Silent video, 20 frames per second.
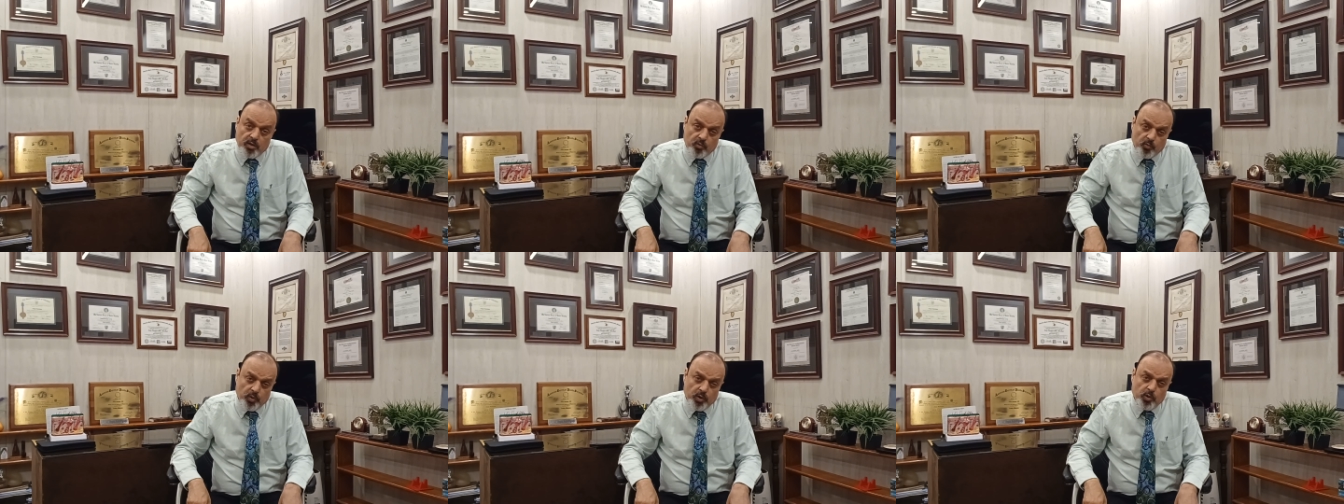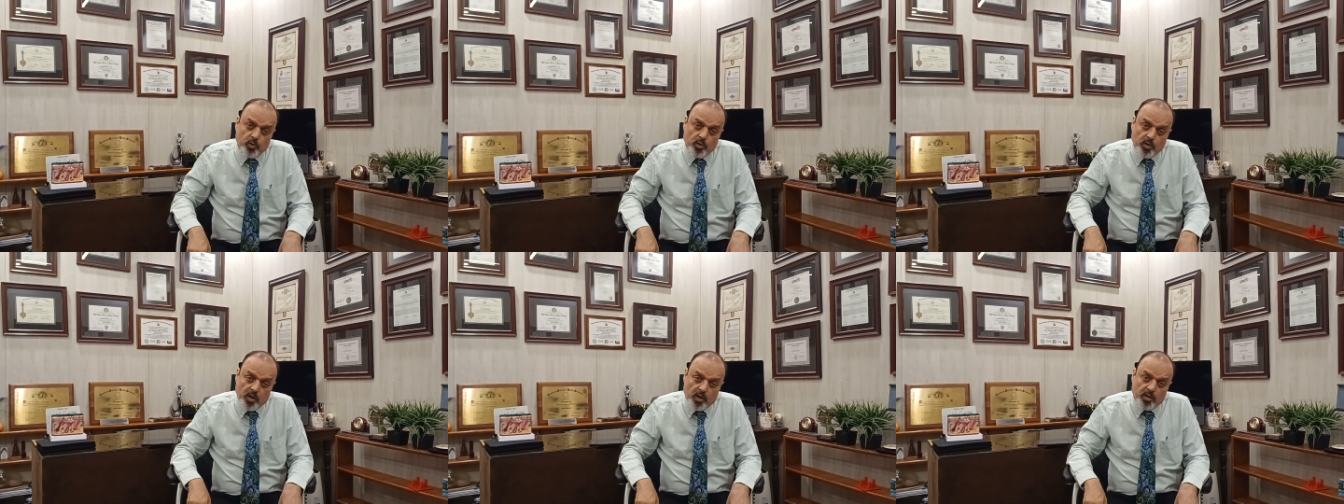We
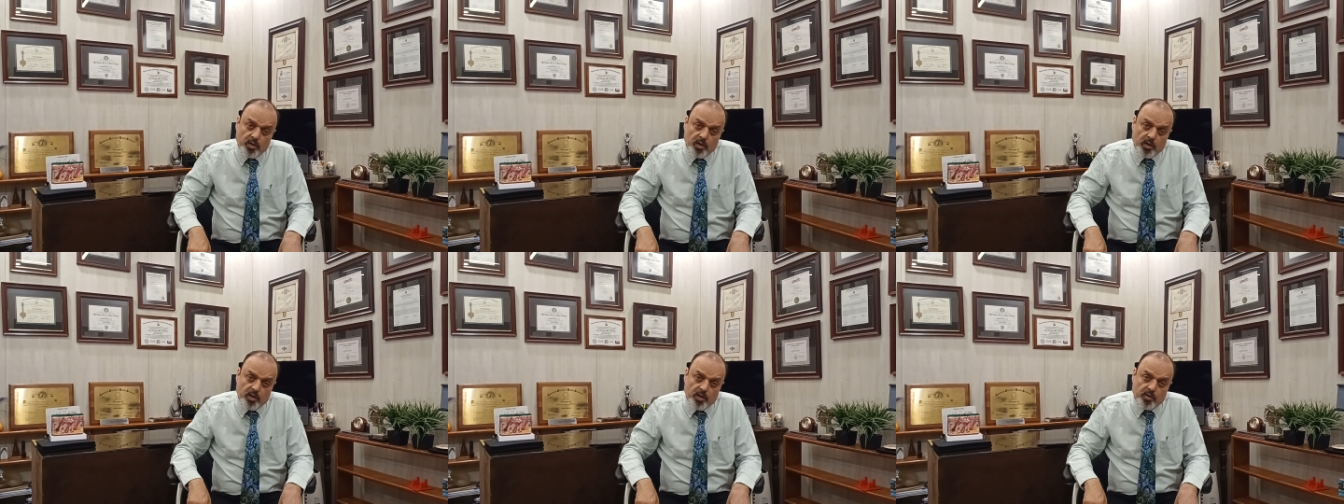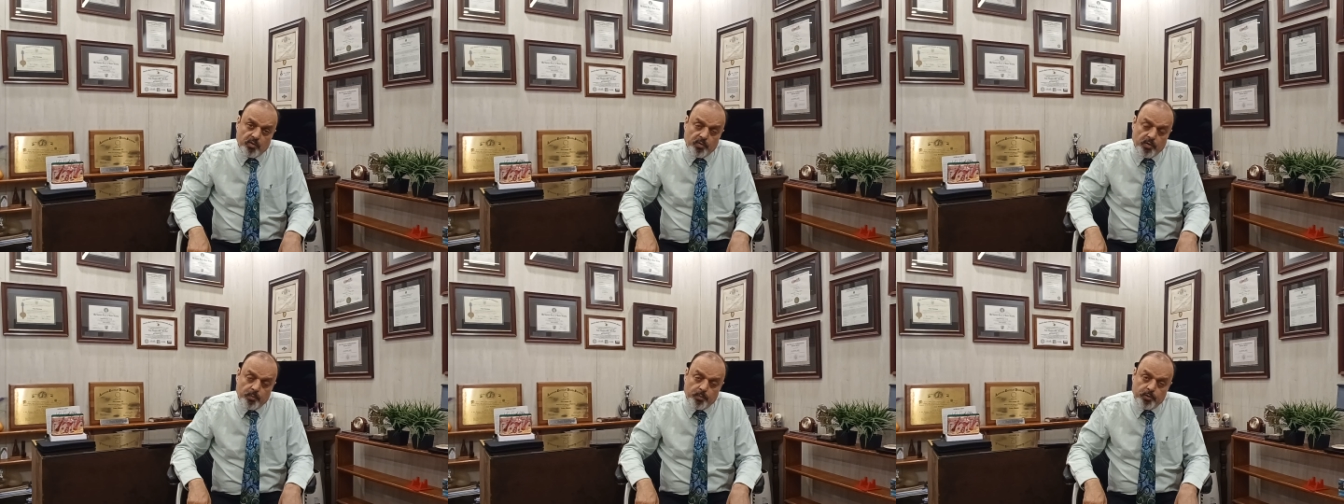do other
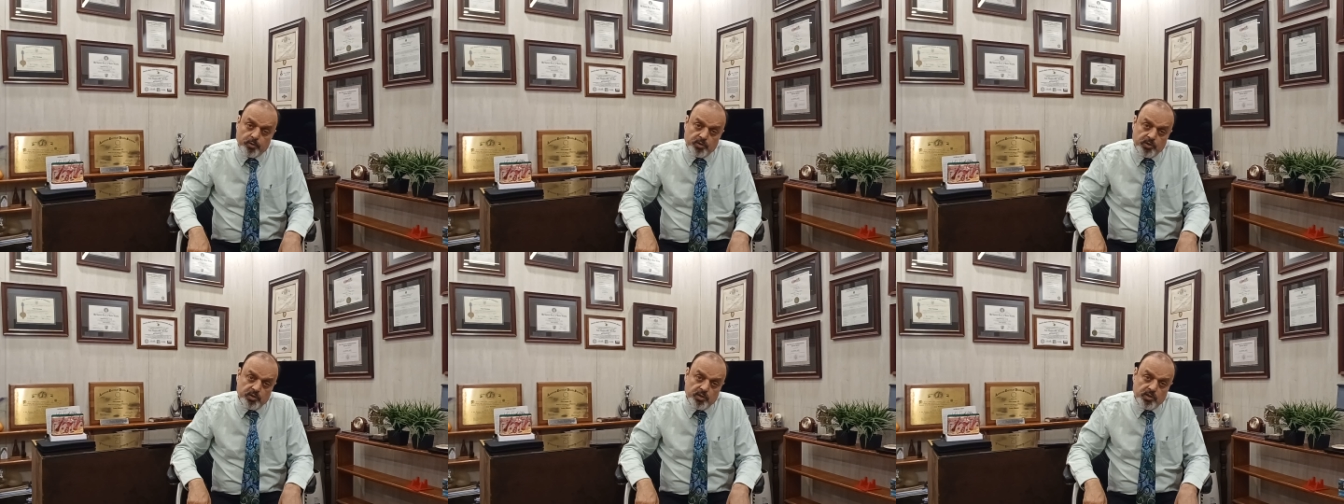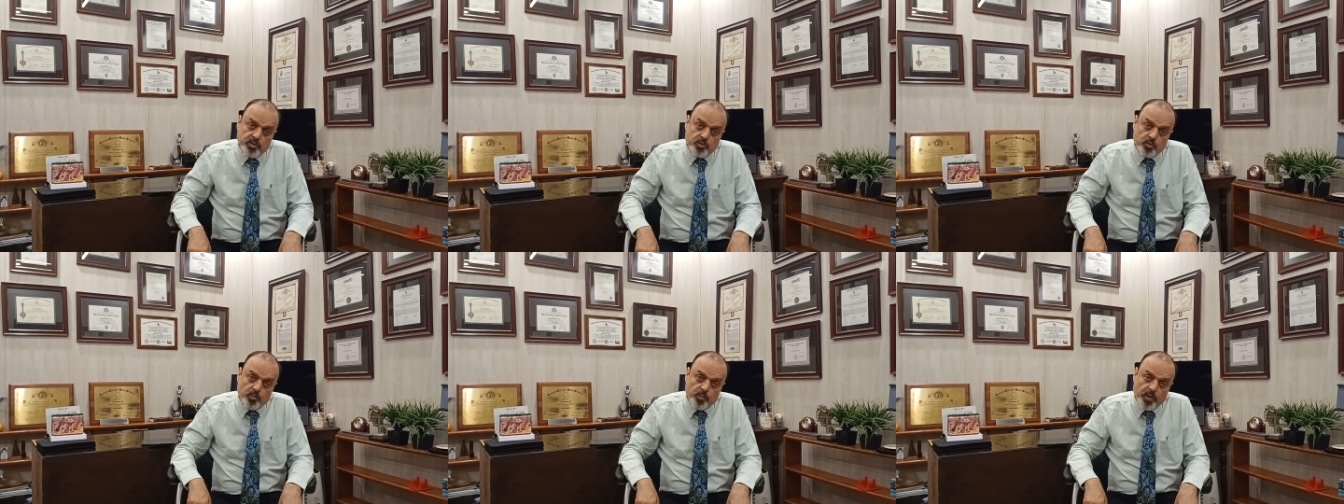different
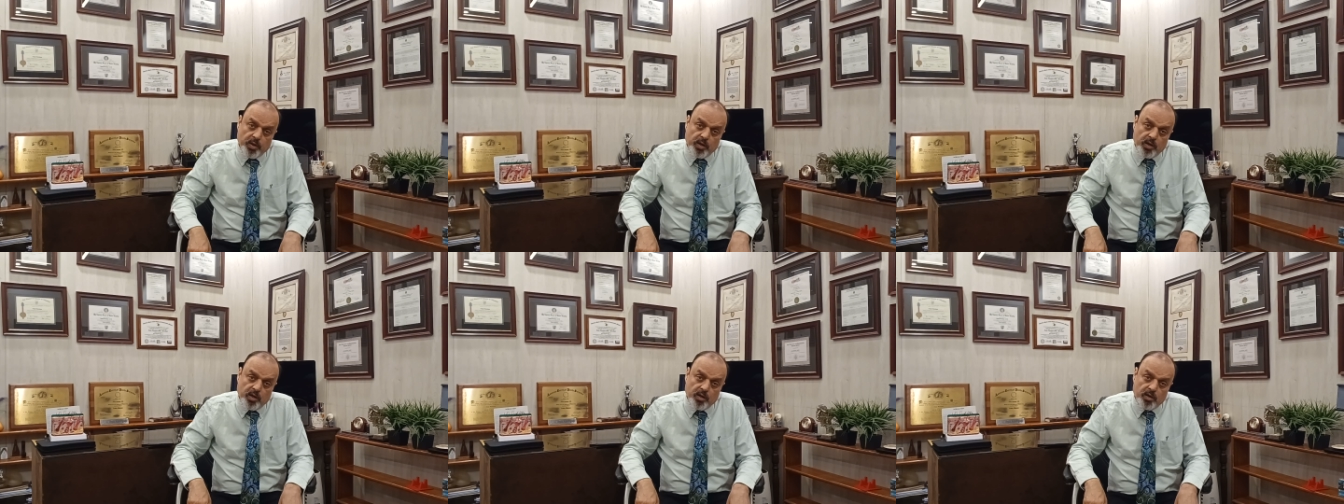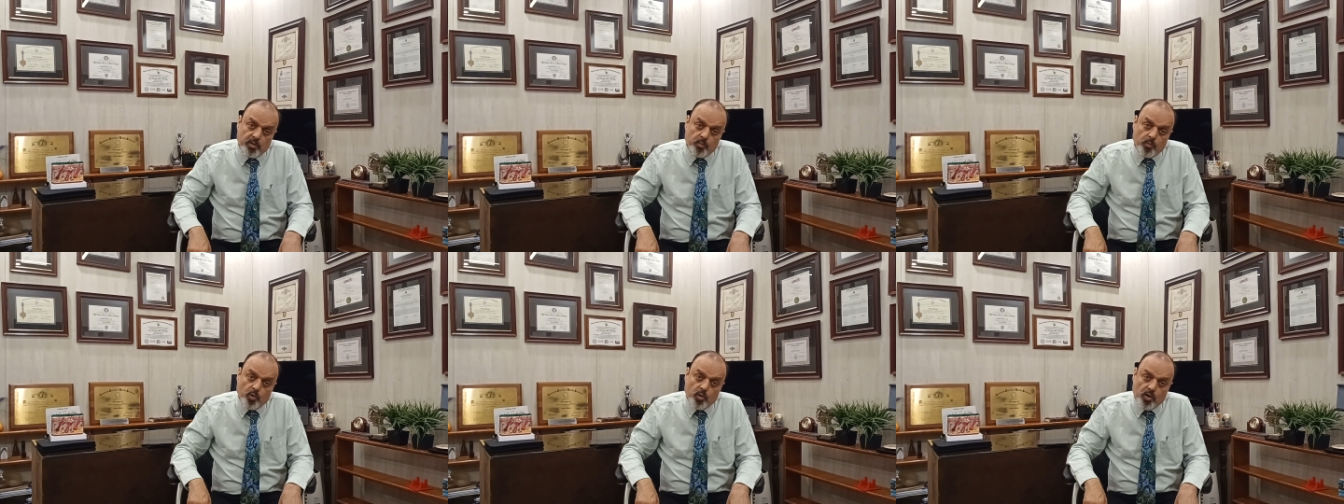procedures to make it
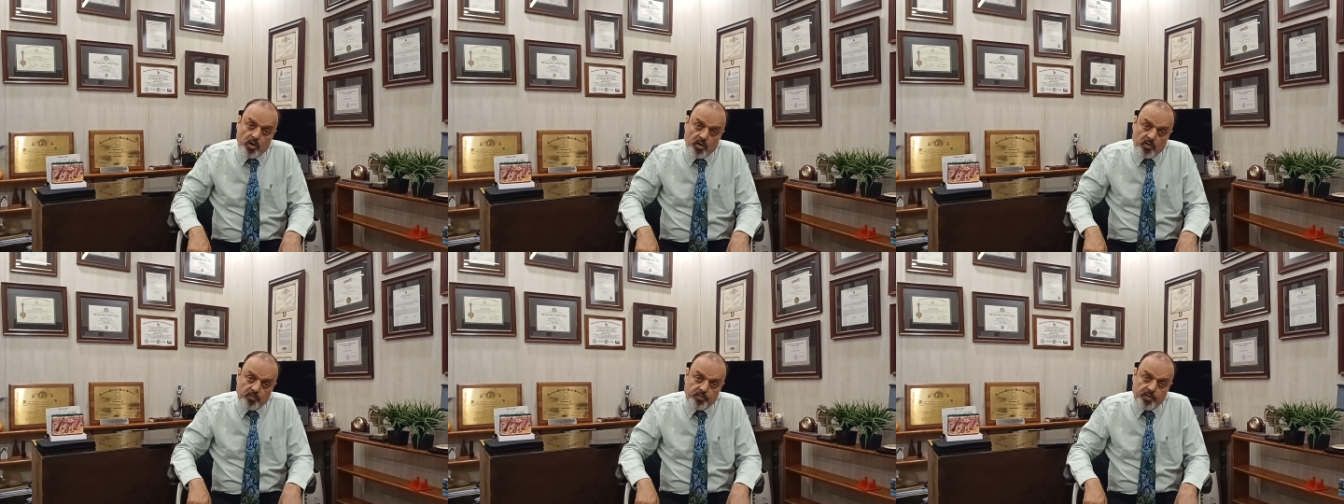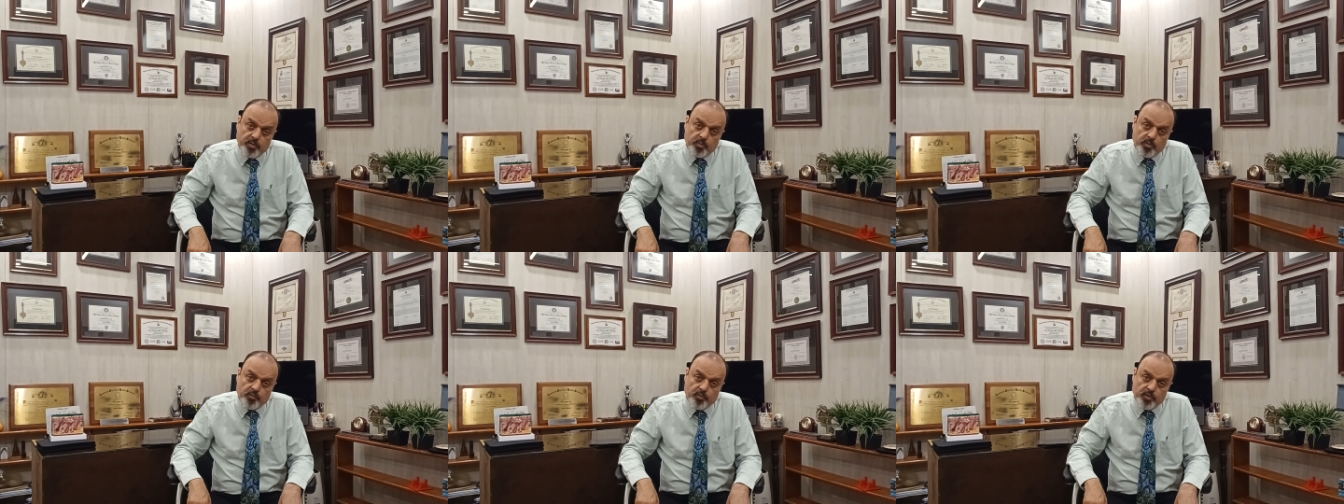more
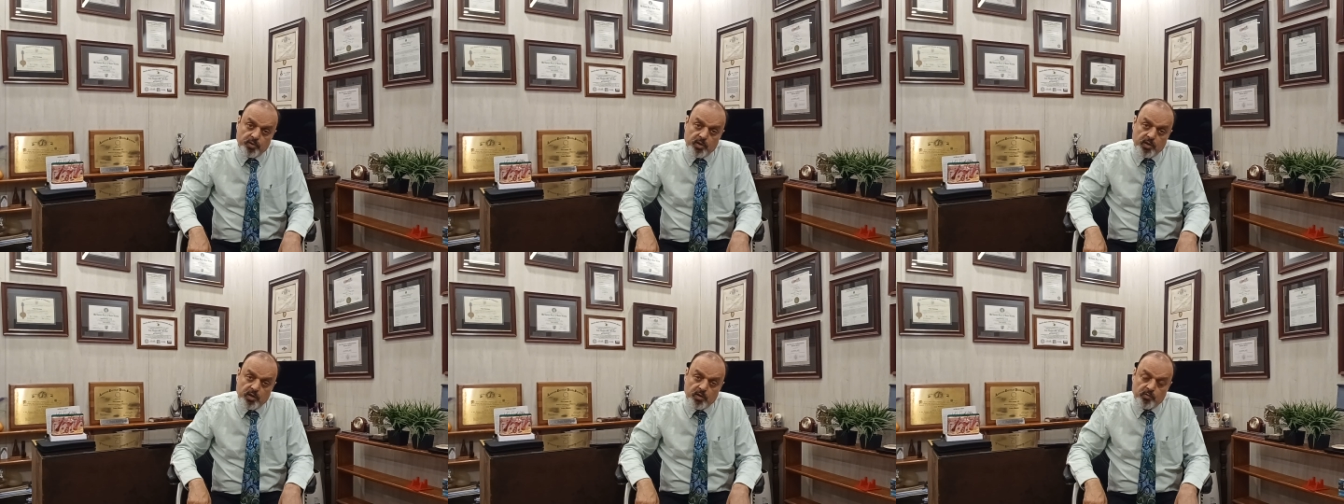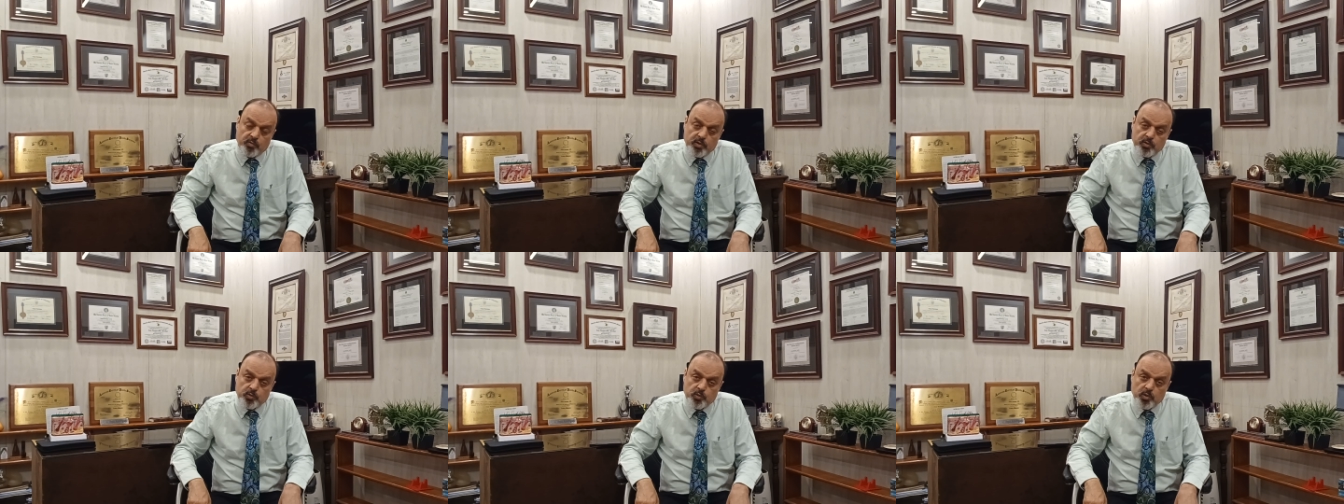comfortable for the
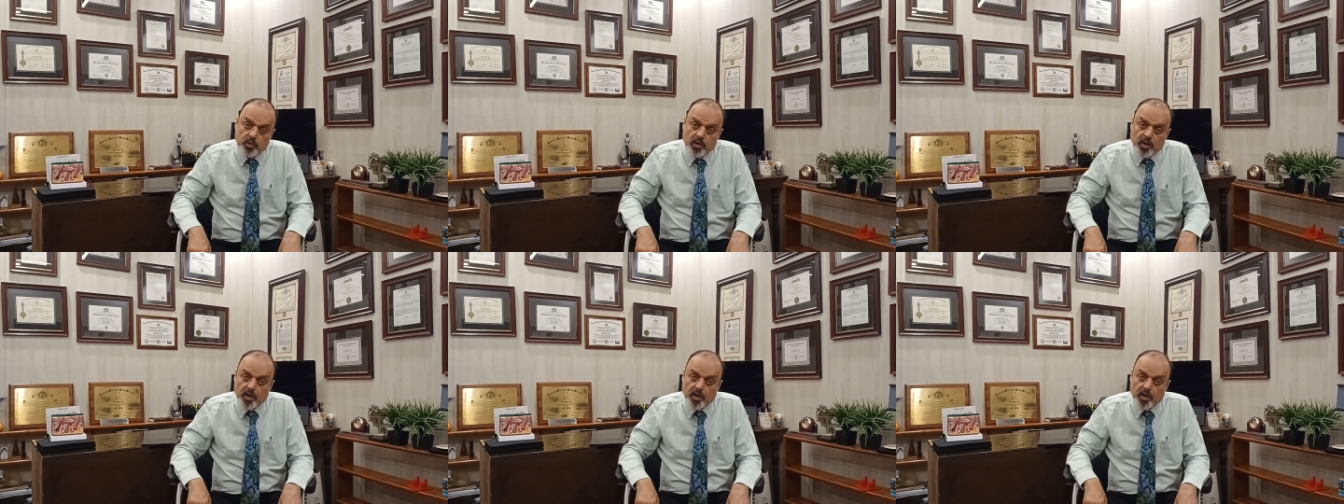individual